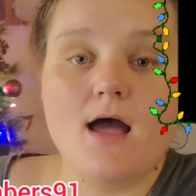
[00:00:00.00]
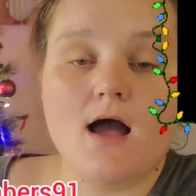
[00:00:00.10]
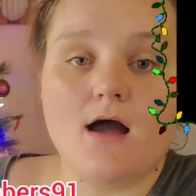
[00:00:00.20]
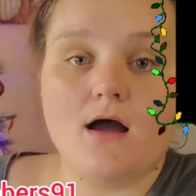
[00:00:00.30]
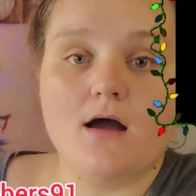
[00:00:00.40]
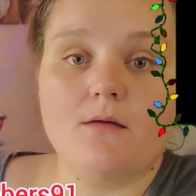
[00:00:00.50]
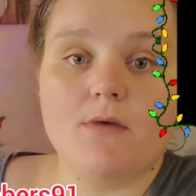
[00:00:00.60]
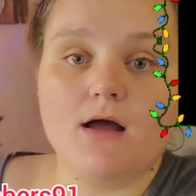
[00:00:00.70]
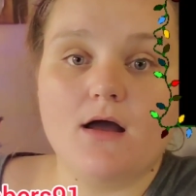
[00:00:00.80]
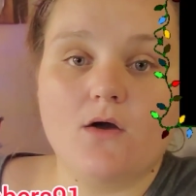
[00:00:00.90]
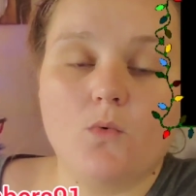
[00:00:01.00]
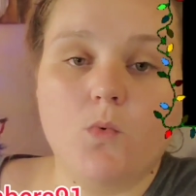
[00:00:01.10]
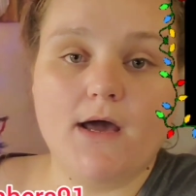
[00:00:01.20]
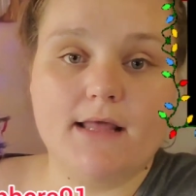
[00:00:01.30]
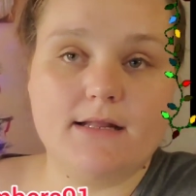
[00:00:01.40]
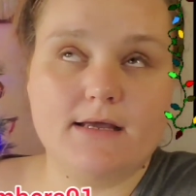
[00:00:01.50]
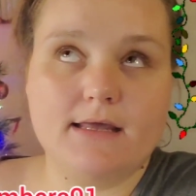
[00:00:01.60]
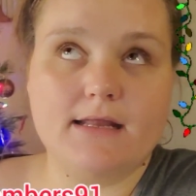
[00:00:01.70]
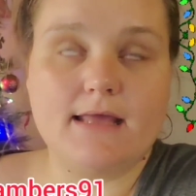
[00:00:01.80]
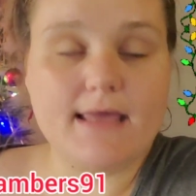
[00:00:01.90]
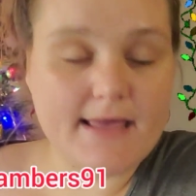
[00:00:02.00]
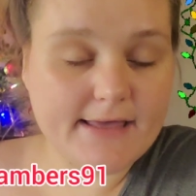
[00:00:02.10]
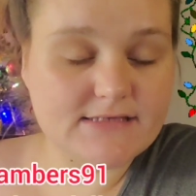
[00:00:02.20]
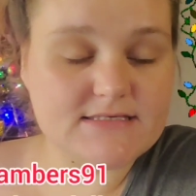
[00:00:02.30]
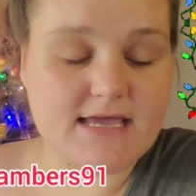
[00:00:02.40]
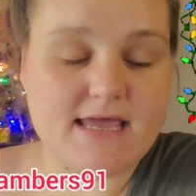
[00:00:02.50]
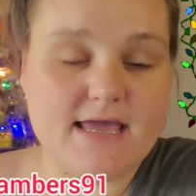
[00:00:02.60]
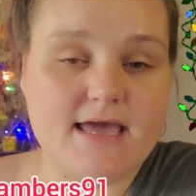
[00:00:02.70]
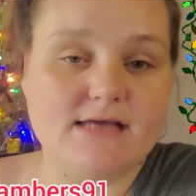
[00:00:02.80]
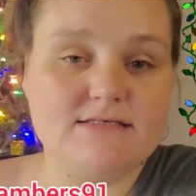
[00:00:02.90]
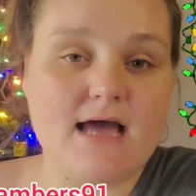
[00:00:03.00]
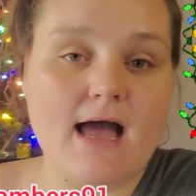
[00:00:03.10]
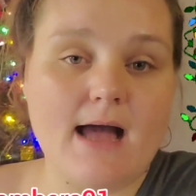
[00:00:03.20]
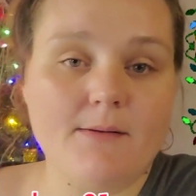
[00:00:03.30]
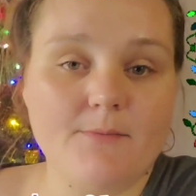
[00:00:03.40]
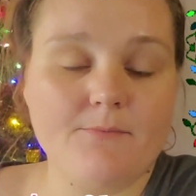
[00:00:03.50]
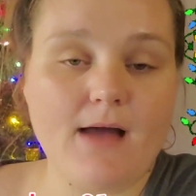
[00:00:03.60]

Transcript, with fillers: Um, what it is, is I'm,